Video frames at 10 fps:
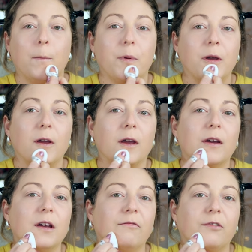big
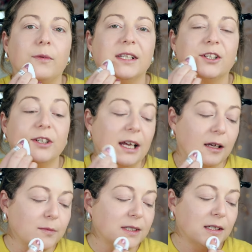influencer
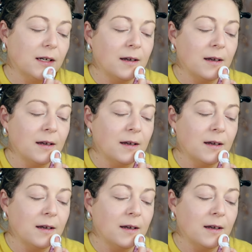names.